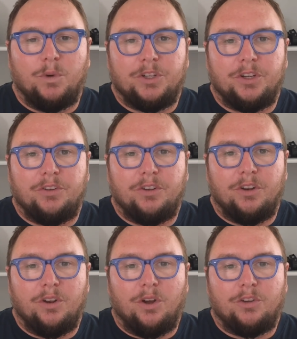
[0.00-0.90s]
which
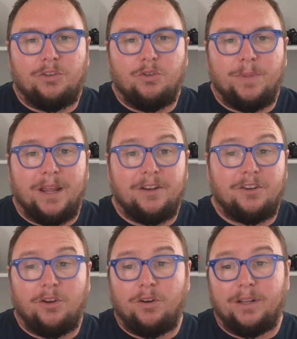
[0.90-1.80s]
is not too
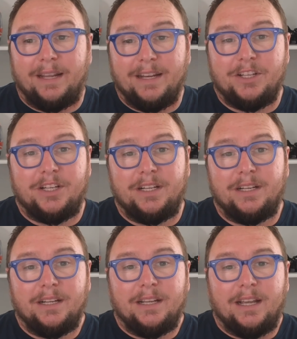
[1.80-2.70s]
bad. Total
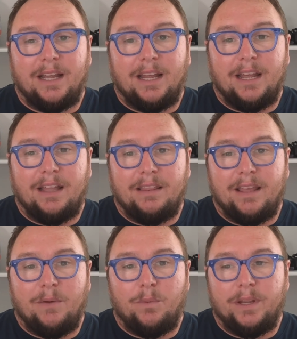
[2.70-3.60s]
energy
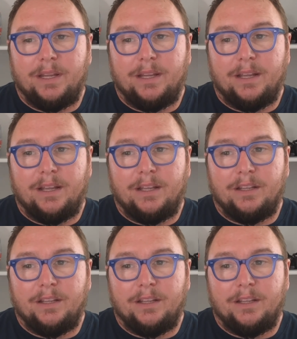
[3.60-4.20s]
that we